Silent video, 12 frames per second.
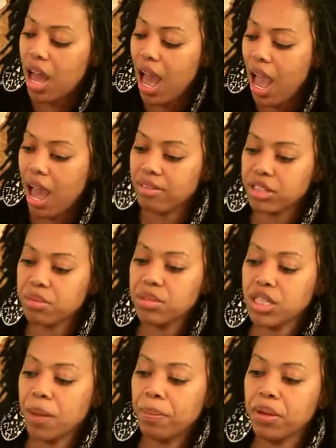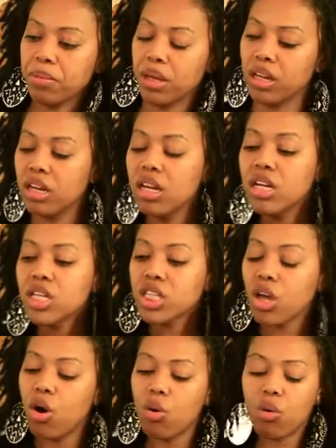I have some supplement.
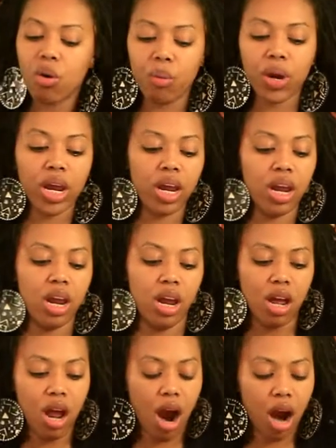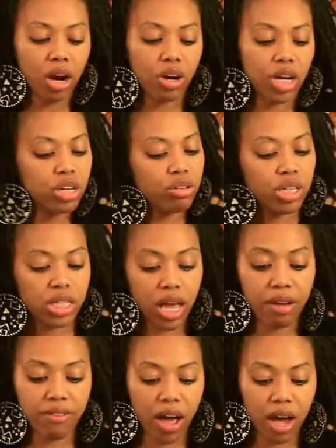So we are going to use
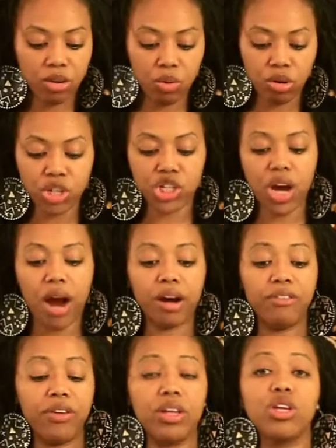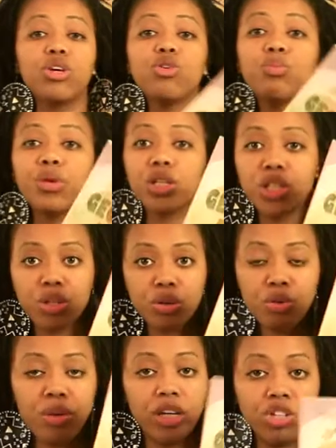Steck-Vaughn, World Geography, and You, Book
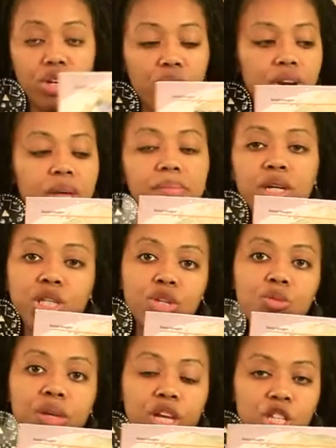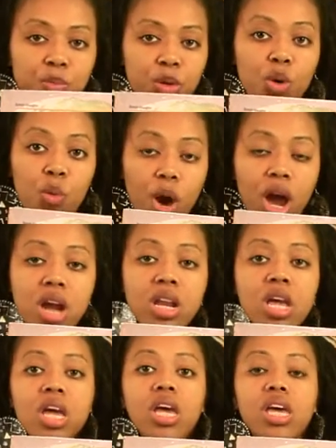2. Make sure you get Book 2 because Book
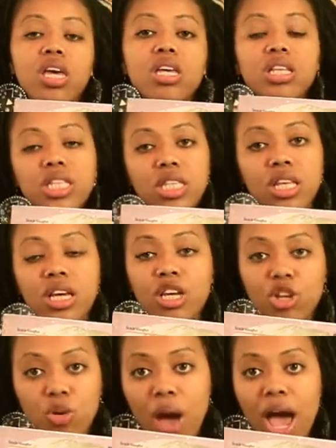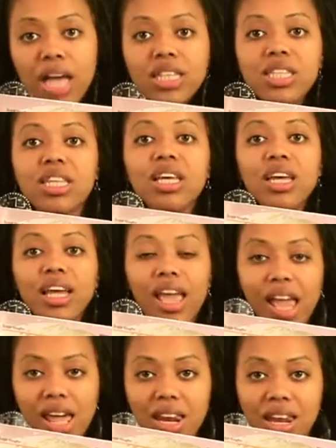1 is U.S.
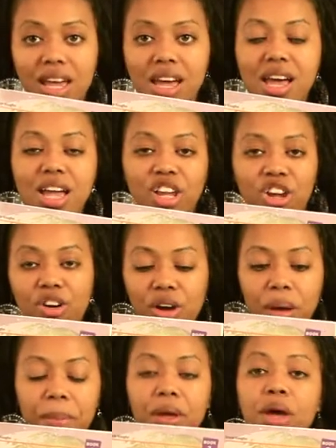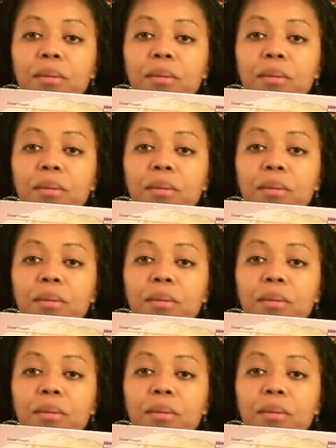Canada and Europe.